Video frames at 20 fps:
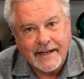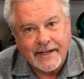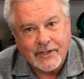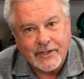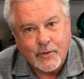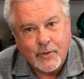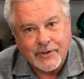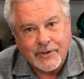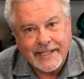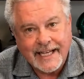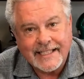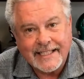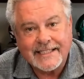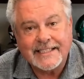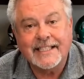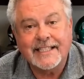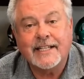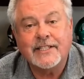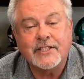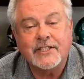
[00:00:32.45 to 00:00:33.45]
You will then
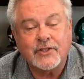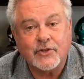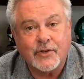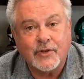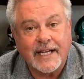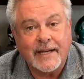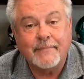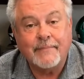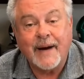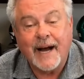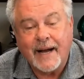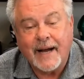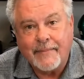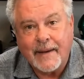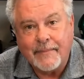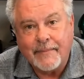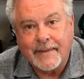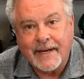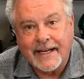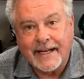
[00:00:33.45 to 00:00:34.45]
see a screen pop
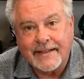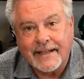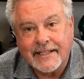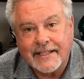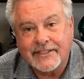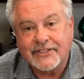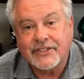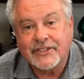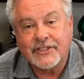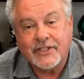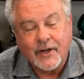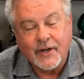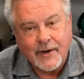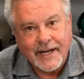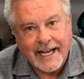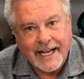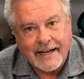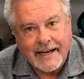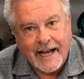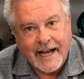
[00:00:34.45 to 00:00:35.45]
up like this. Just go
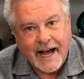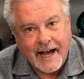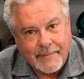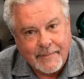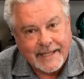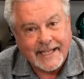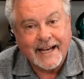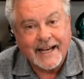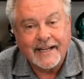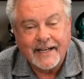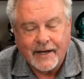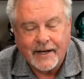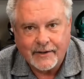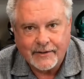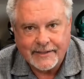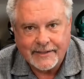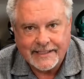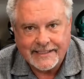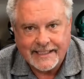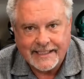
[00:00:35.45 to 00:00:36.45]
ahead and copy that
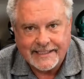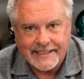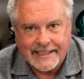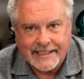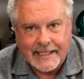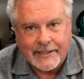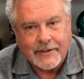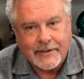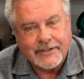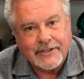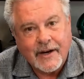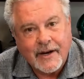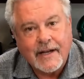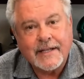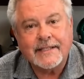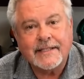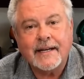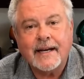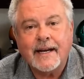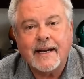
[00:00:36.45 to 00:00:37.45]
code that says Signal
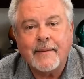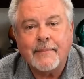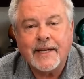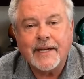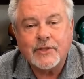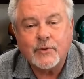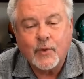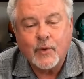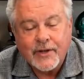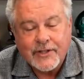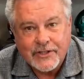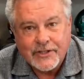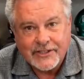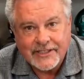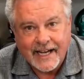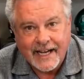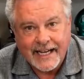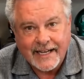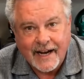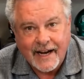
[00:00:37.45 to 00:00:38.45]
Sauce, because once you
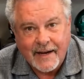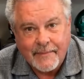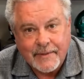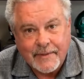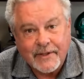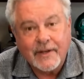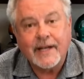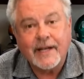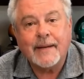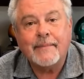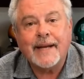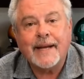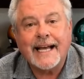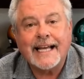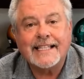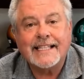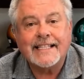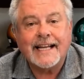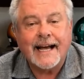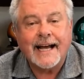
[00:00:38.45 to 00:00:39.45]
sign up, you're going to
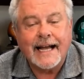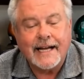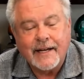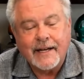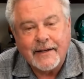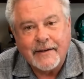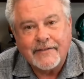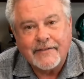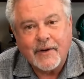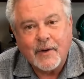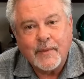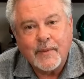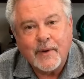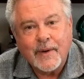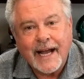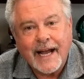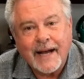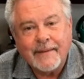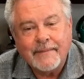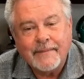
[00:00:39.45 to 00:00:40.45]
paste that in on the
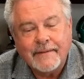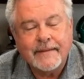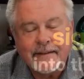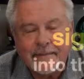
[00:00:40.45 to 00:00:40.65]
FOMO app.